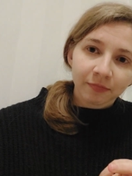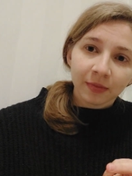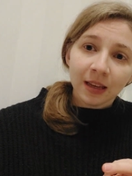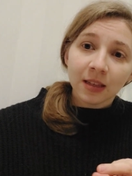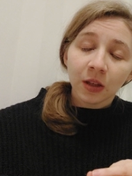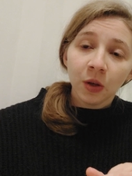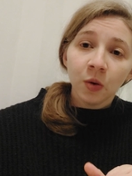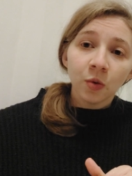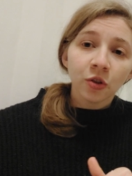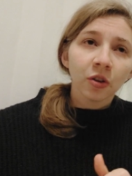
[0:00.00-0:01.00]
these
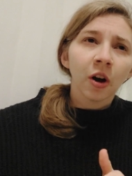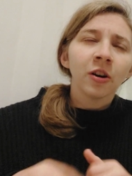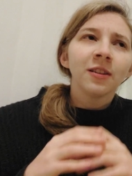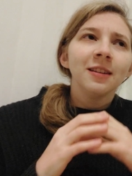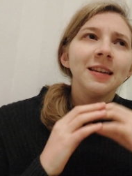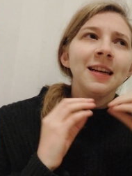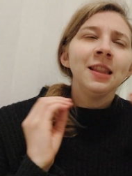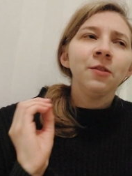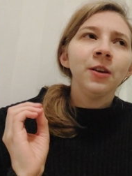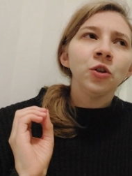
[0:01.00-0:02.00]
cues are
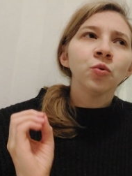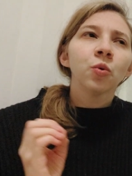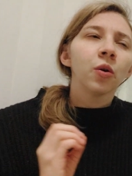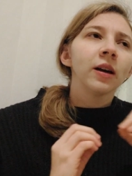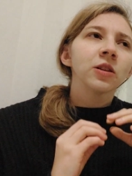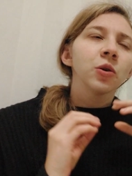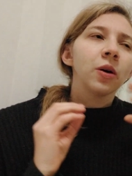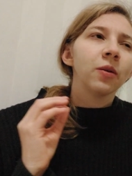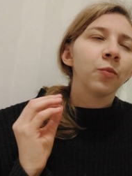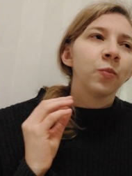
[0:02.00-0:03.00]
individual,
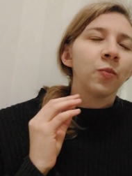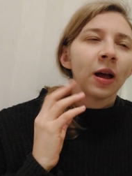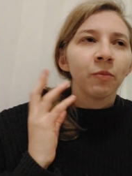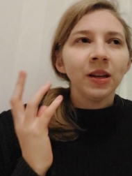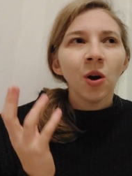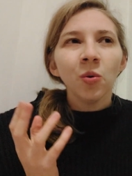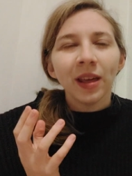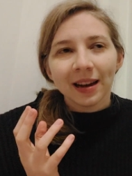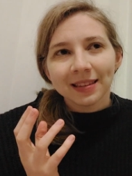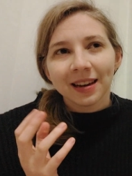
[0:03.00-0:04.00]
and we know
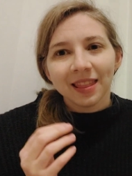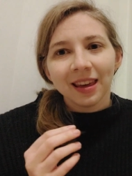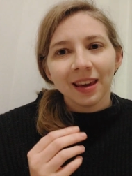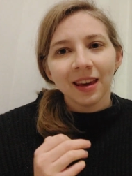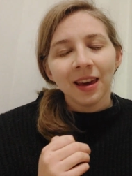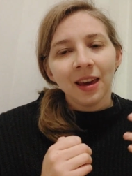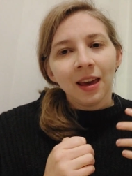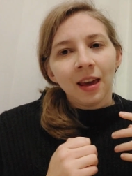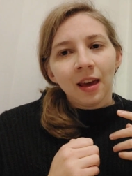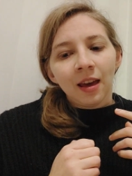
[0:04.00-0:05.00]
that, I think,
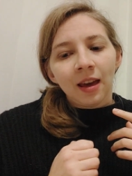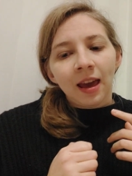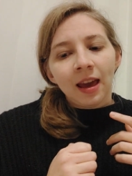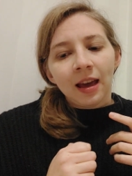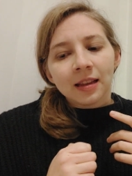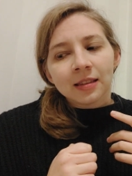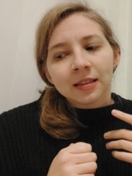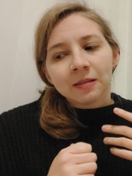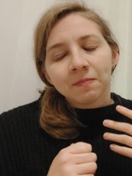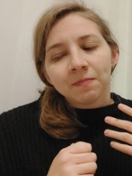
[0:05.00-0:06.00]
and
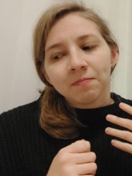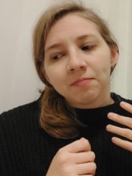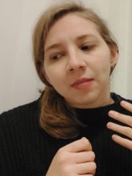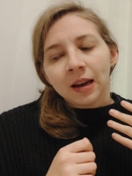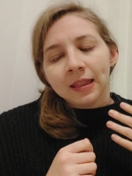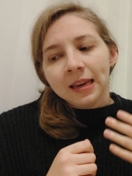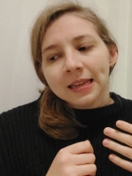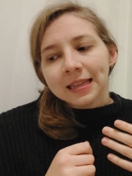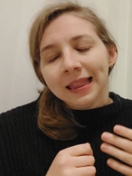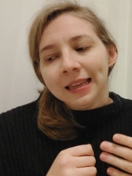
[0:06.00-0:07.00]
I think
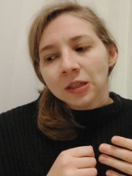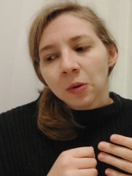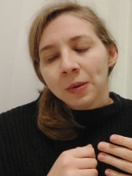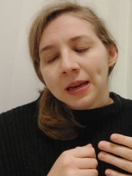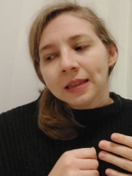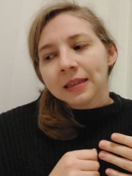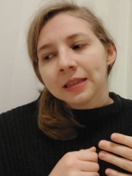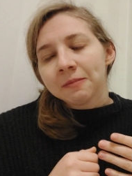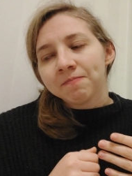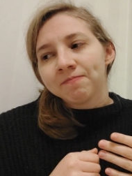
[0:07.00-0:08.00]
it's a little bit
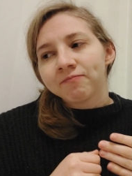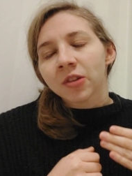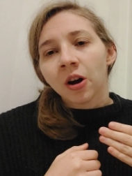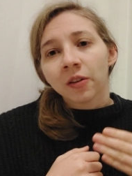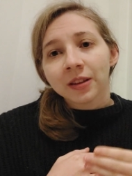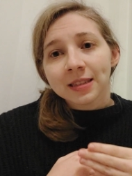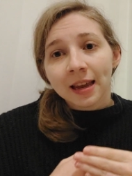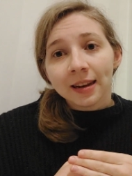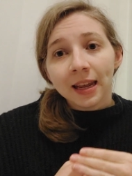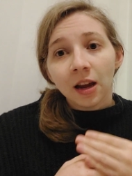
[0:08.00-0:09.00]

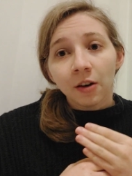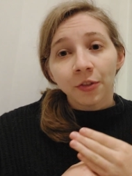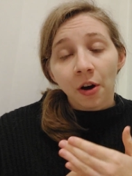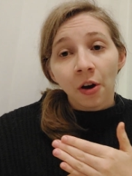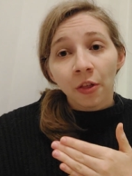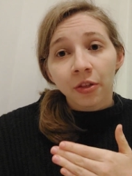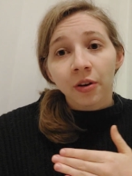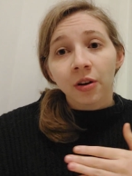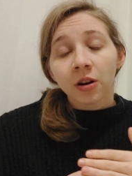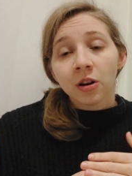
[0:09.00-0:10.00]
condescending of the
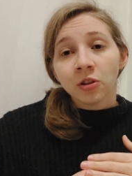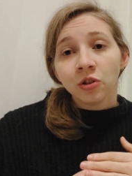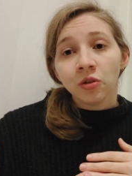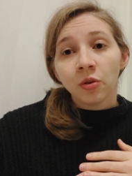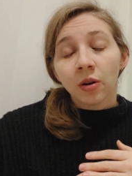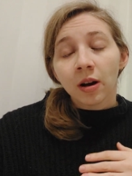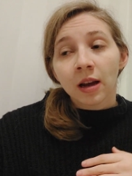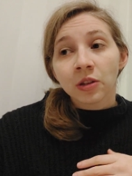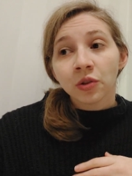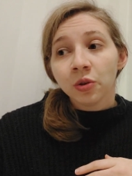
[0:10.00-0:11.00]
author to
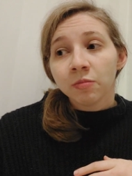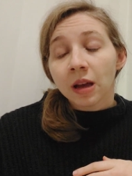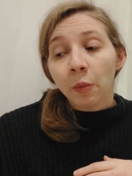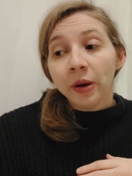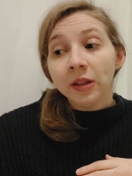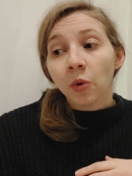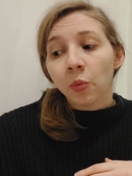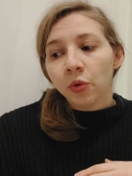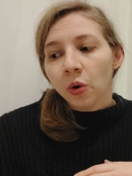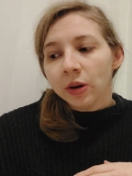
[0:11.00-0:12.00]
assume that we
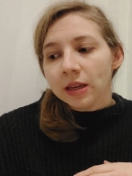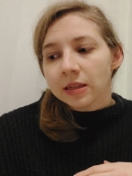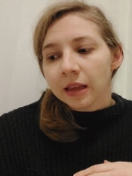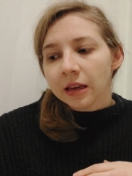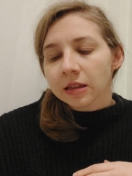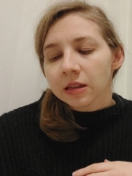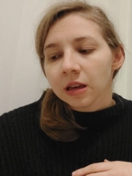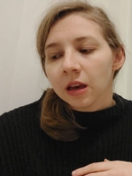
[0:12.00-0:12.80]
don't know these things.